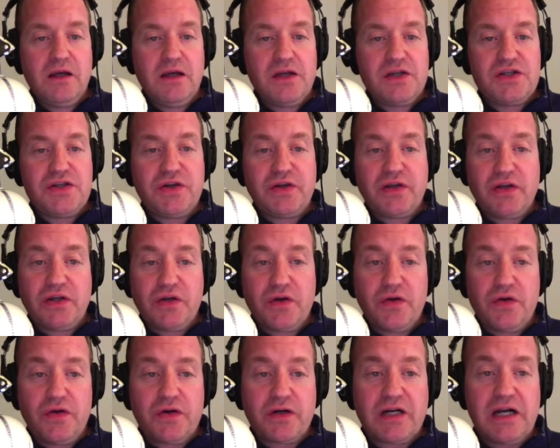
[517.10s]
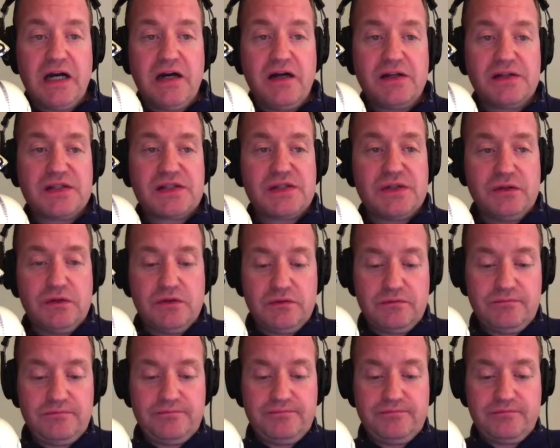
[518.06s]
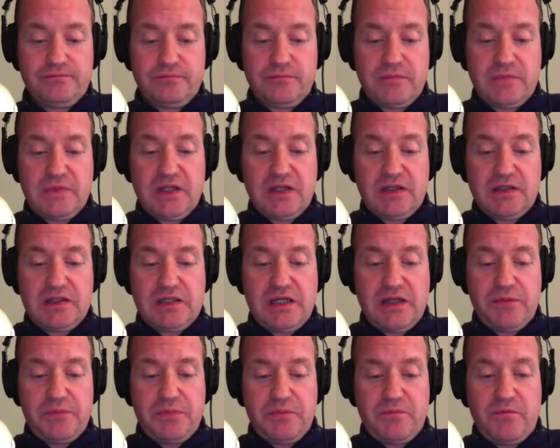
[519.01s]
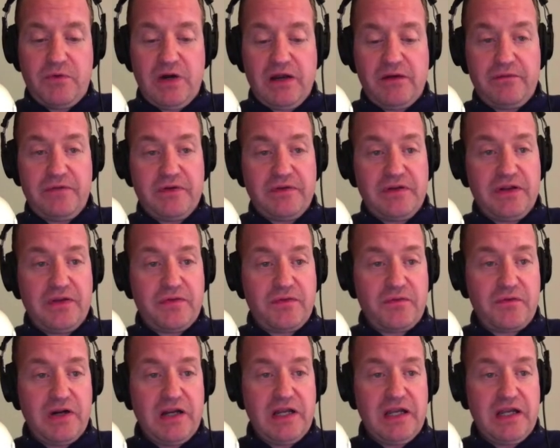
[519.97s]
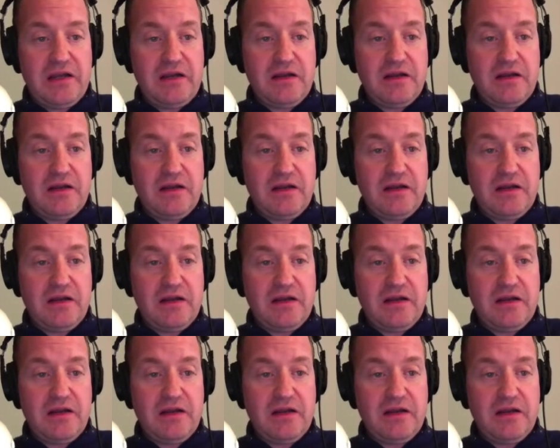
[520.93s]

your console. Type Route 53,